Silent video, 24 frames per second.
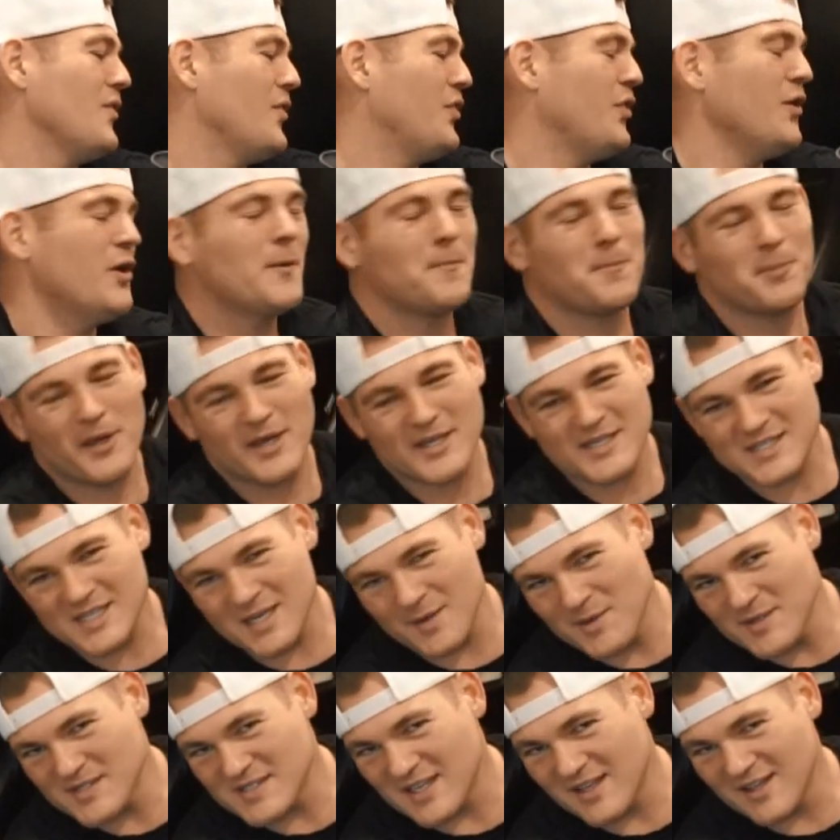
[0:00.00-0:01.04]
third place is going
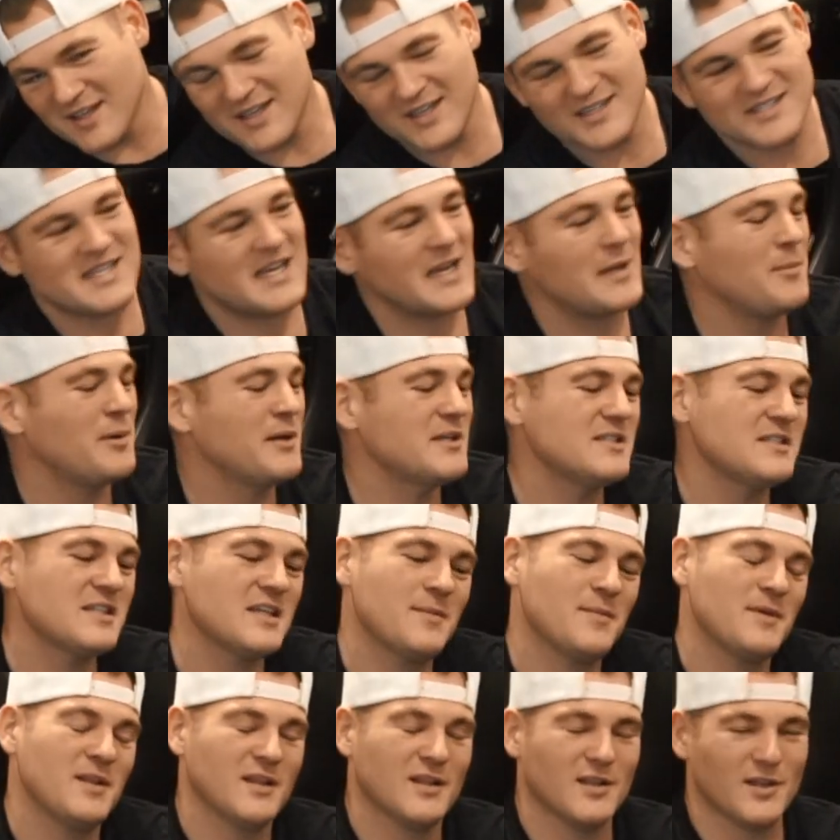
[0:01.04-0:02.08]
to be Celica, second place is
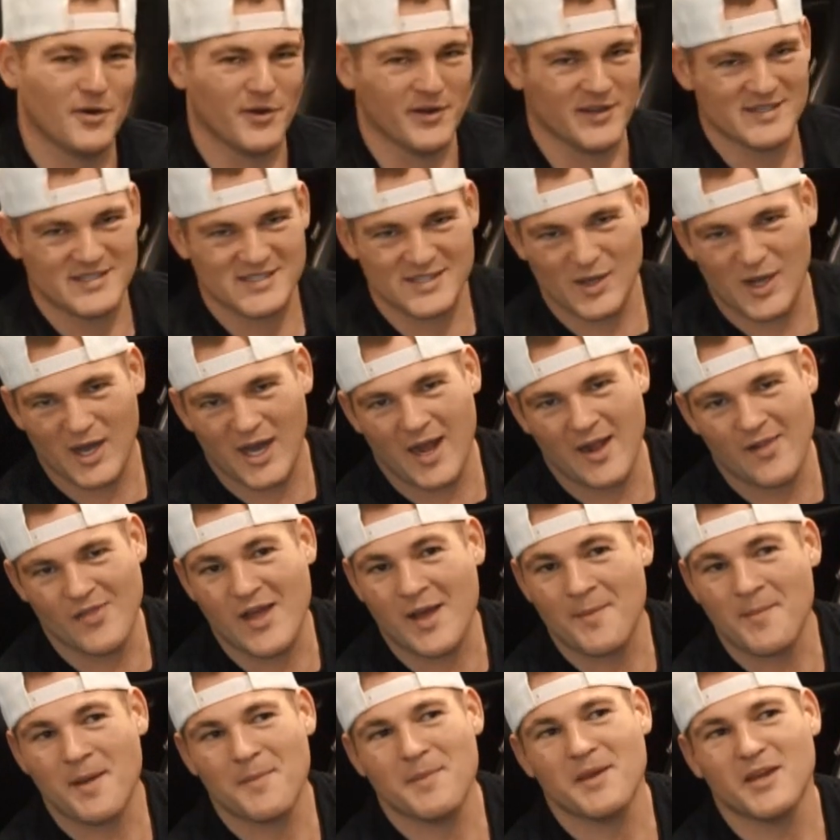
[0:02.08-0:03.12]
going to be the Lotus.
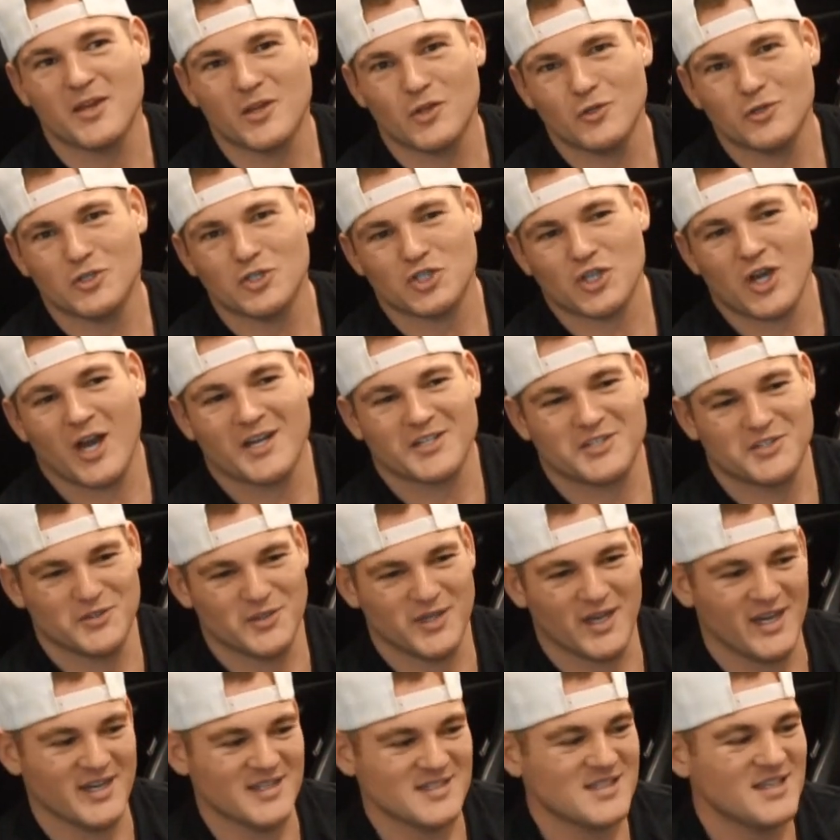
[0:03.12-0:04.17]
That might be a huge shock to you
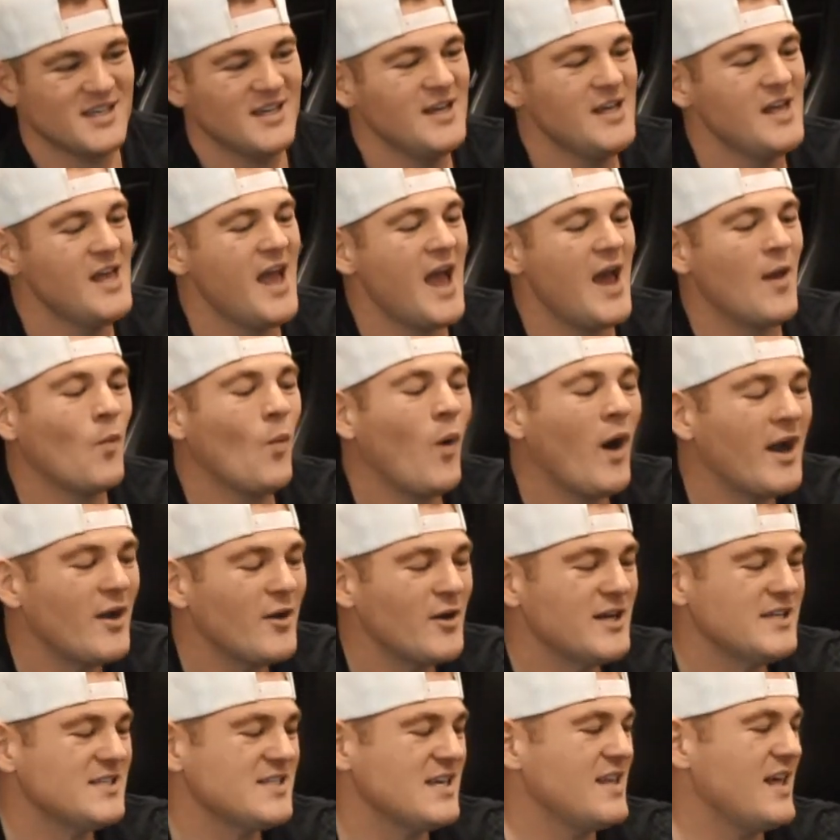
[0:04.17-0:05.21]
guys. And why do
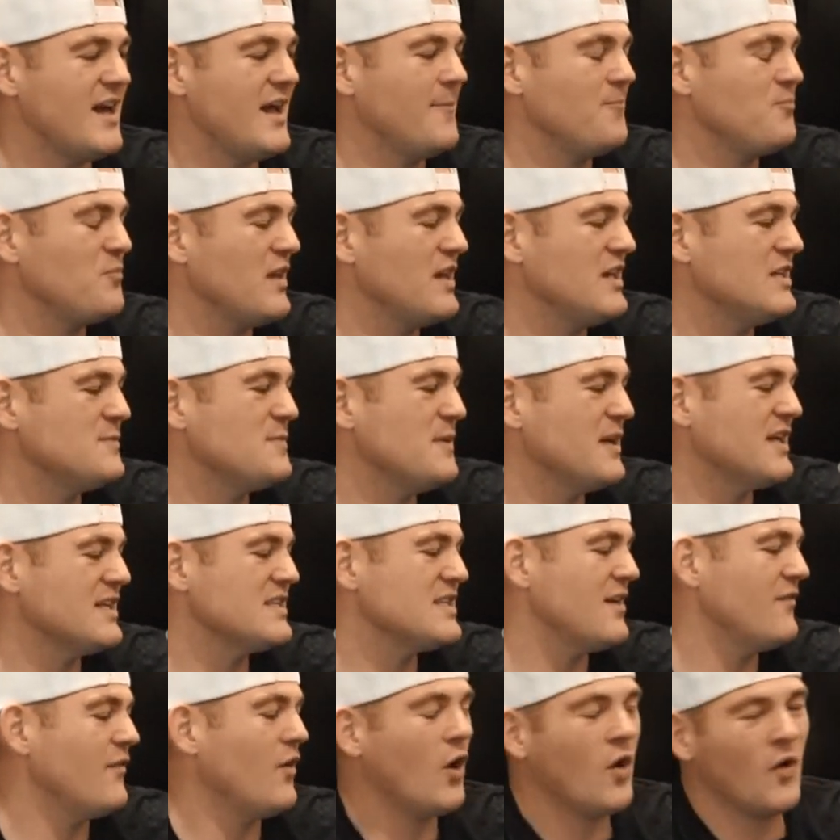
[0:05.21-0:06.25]
I say that? Is because
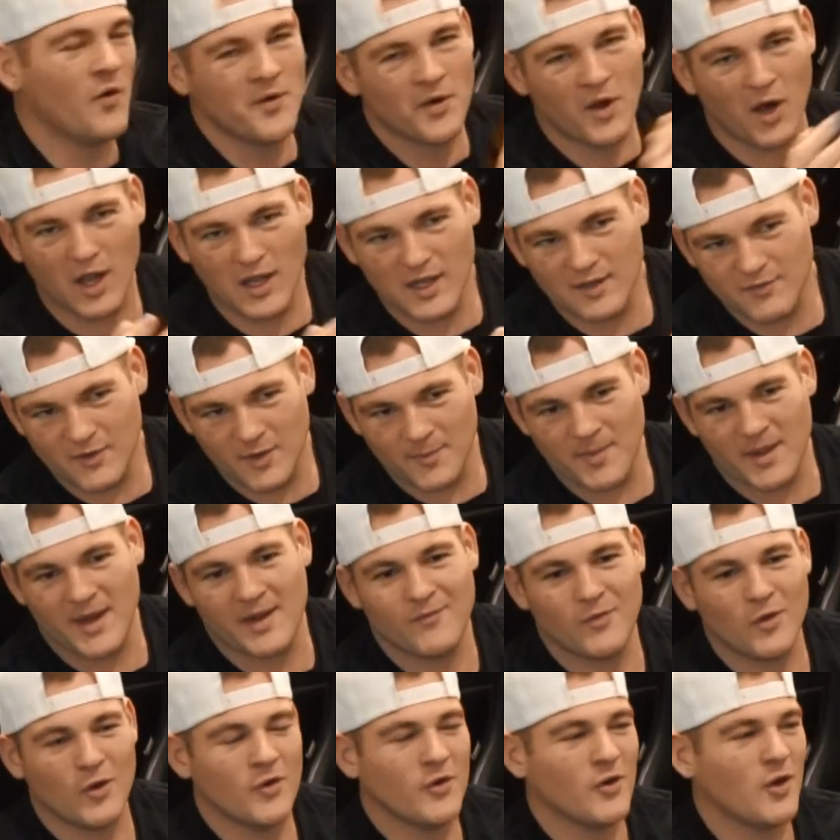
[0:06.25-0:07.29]
I've owned all of them and
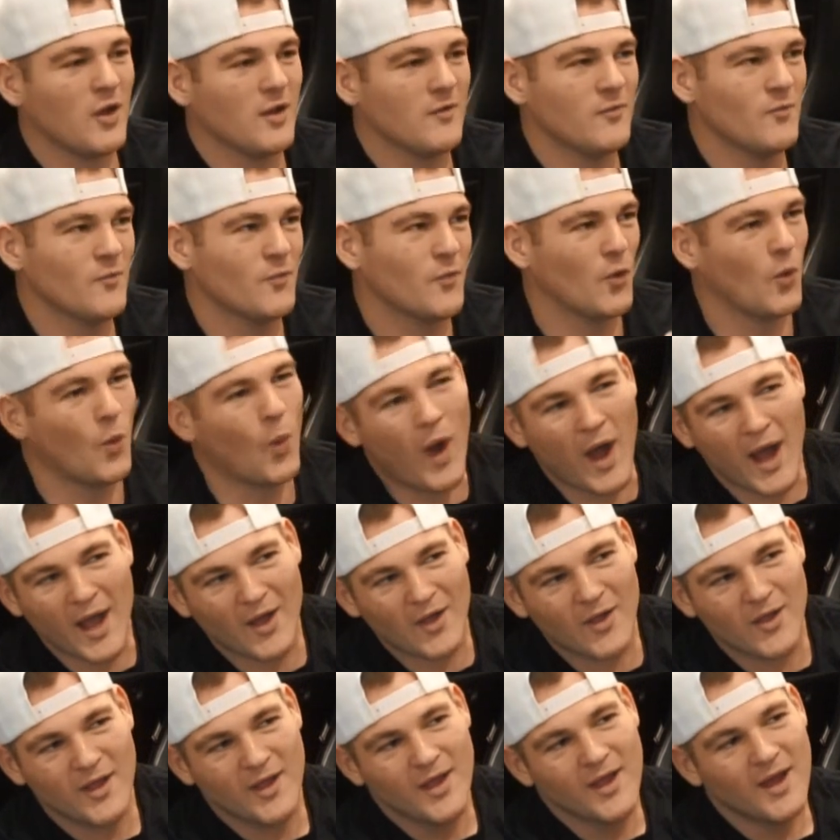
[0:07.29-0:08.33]
I've owned all of them for a
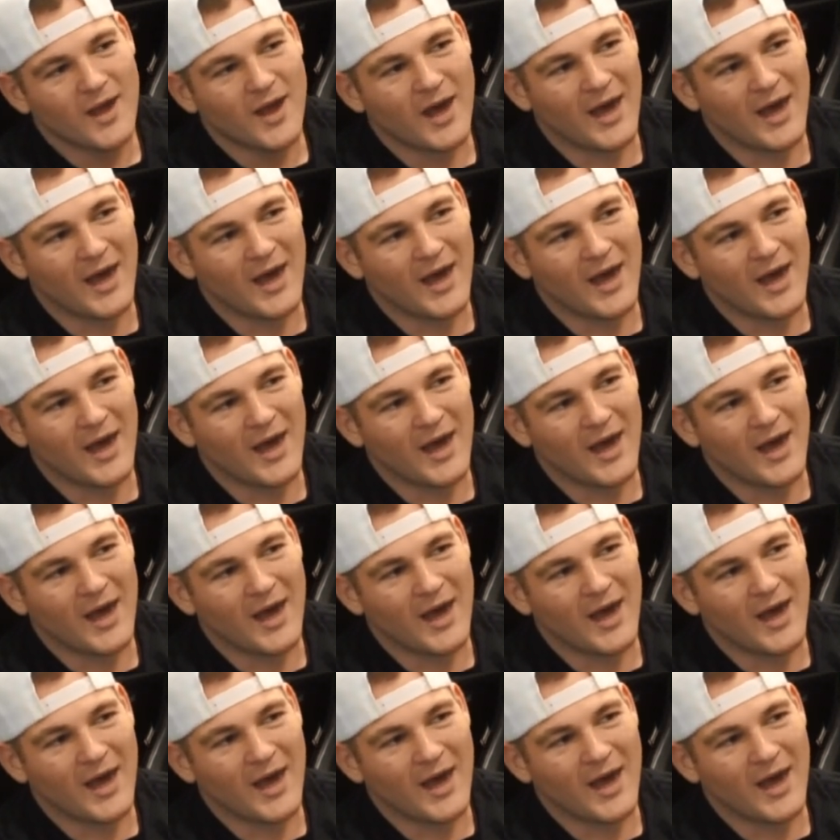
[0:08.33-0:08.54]
while.